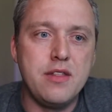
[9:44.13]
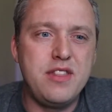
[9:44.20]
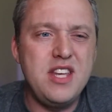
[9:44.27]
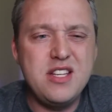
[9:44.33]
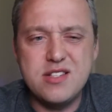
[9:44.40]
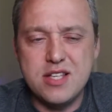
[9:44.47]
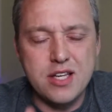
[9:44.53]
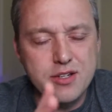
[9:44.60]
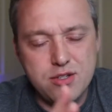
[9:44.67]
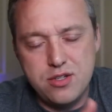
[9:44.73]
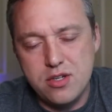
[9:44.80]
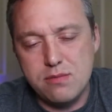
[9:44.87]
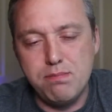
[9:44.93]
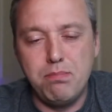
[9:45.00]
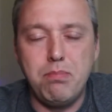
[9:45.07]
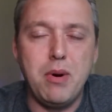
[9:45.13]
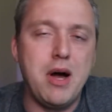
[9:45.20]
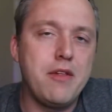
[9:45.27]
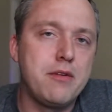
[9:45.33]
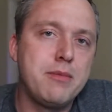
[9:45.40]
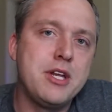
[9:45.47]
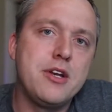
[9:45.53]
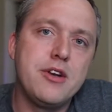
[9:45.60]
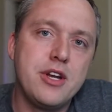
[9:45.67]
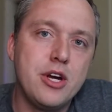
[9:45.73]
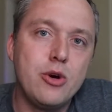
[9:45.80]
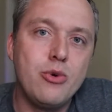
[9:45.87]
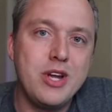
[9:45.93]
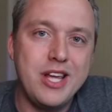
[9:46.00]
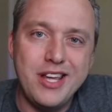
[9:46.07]
these things just bother me to
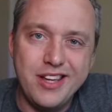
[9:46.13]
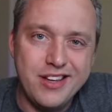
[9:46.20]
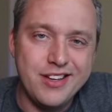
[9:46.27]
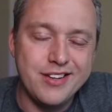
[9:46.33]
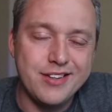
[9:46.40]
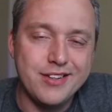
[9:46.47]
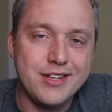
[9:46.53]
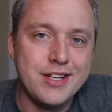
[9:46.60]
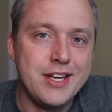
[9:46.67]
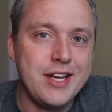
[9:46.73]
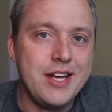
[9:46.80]
no end.